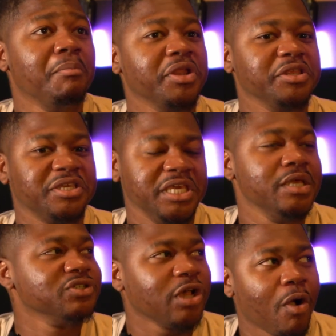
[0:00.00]
But the
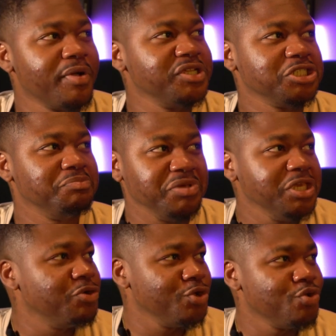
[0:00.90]
key was always just
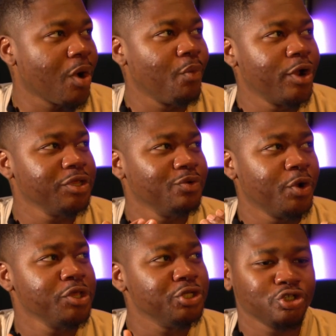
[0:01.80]
be who you are. What do,
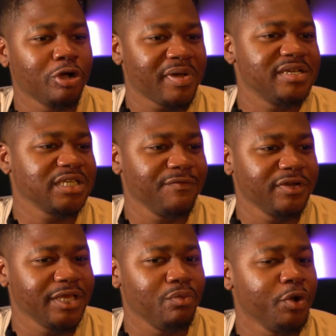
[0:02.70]
what do you show up as
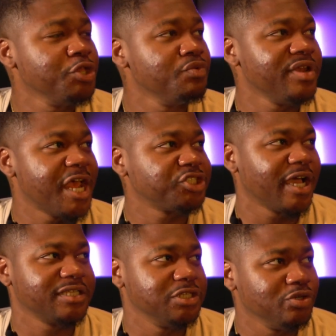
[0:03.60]
every day? What do you naturally
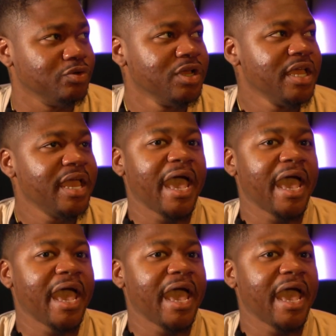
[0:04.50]
like to do?